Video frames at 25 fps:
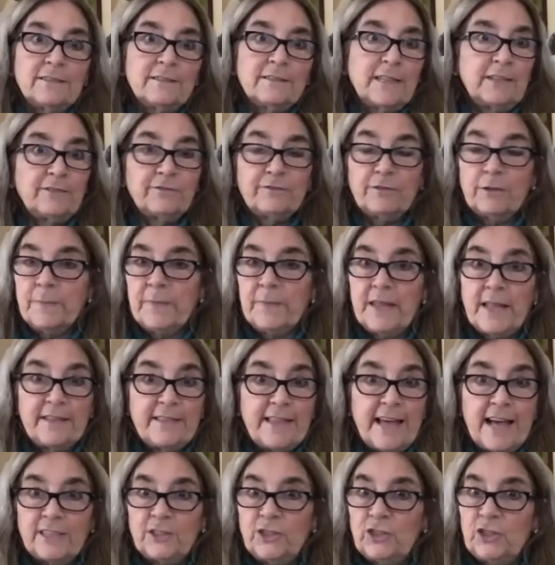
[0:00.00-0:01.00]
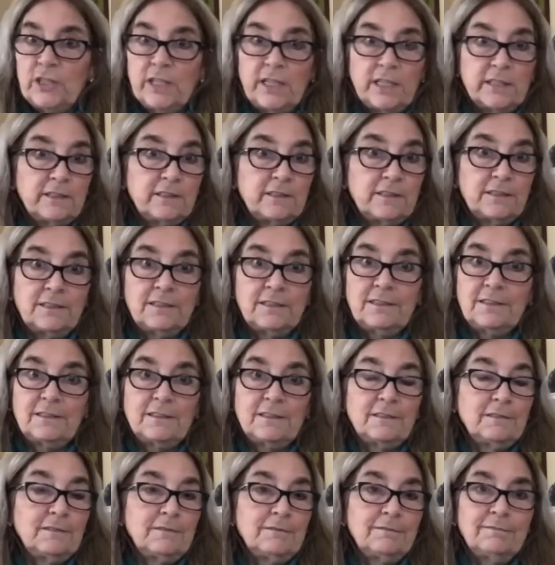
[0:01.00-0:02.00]
Then from that, just,
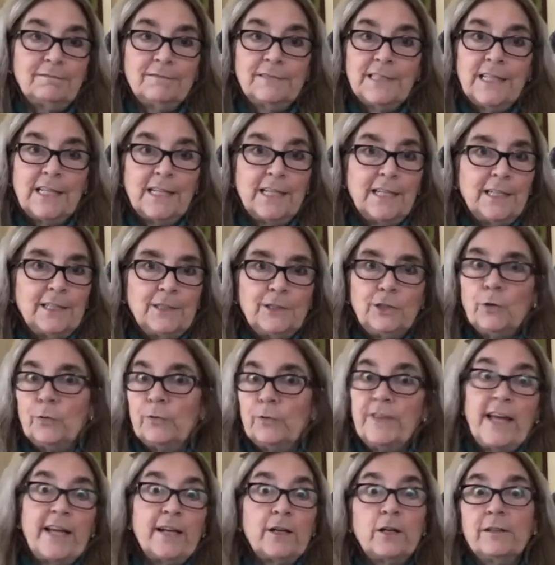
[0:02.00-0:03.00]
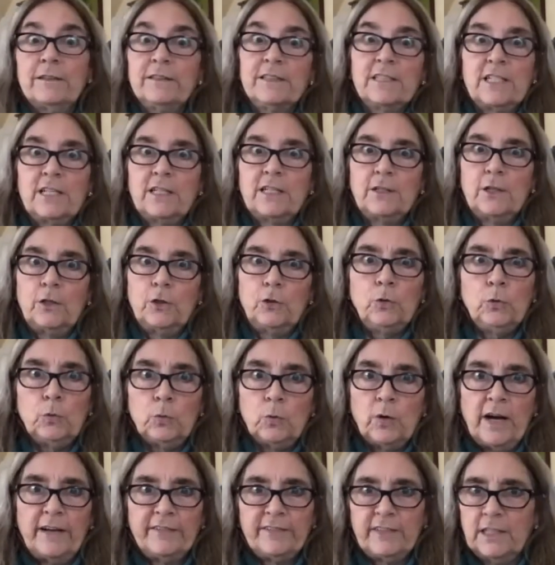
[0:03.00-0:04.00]
then all of a sudden,
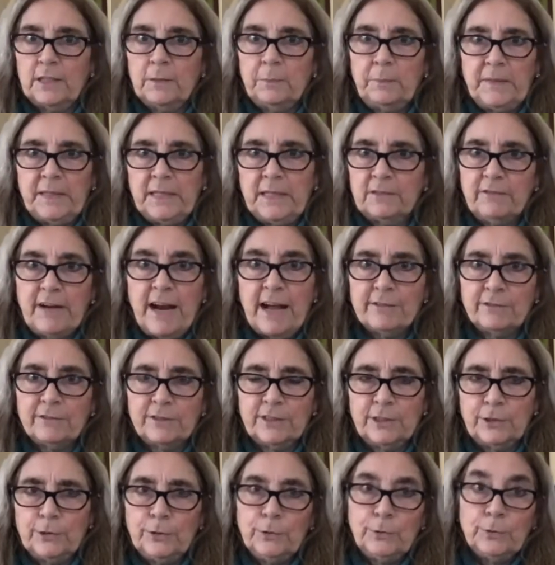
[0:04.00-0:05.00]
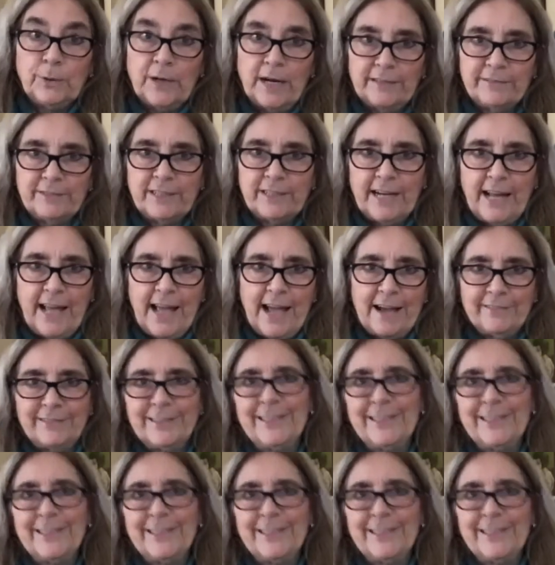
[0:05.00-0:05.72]
I've got to be on Ravelry. I've got to have,